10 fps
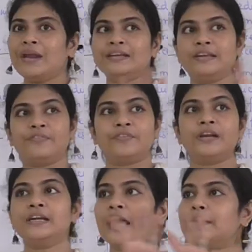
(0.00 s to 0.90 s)
when
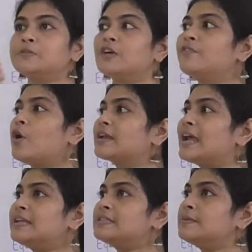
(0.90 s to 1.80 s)
different types of
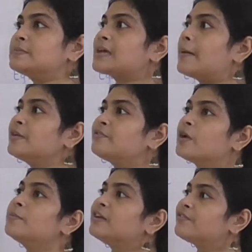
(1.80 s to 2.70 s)
organisms coming
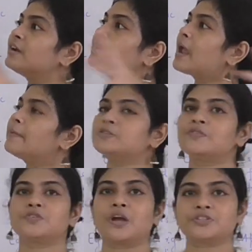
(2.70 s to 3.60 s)
from different types
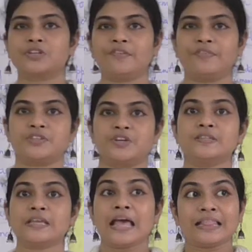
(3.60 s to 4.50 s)
of structural
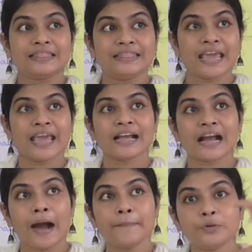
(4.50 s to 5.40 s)
features, they
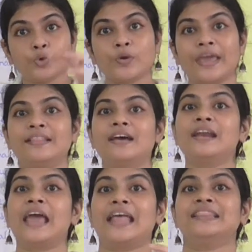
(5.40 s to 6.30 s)
come together
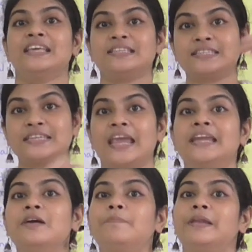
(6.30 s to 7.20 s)
and they stay
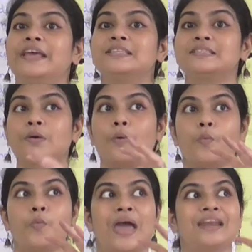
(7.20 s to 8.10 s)
in a place
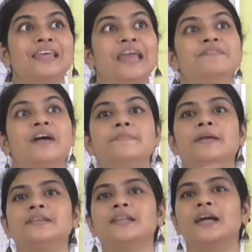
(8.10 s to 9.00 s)
where the
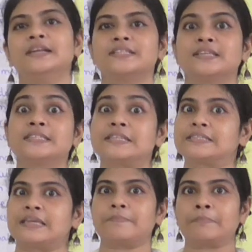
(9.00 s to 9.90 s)
environmental conditions are
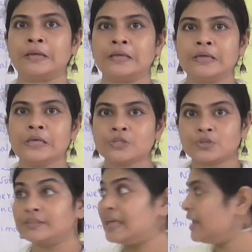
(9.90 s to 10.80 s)
same. So,